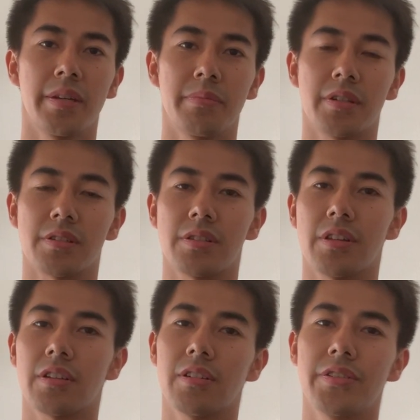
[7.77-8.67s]
because
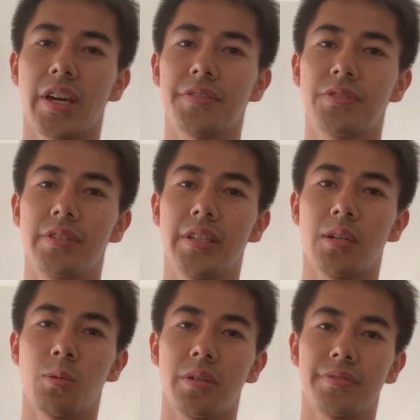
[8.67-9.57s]
not only you have to deal
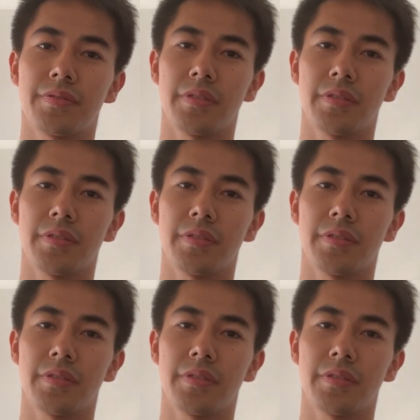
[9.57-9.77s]
with